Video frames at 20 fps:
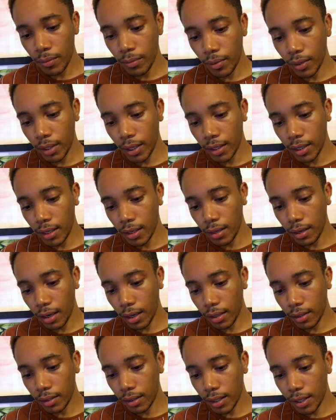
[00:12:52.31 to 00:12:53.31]
but they did
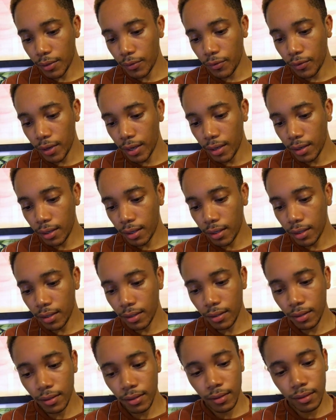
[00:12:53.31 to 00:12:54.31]
not. I fed on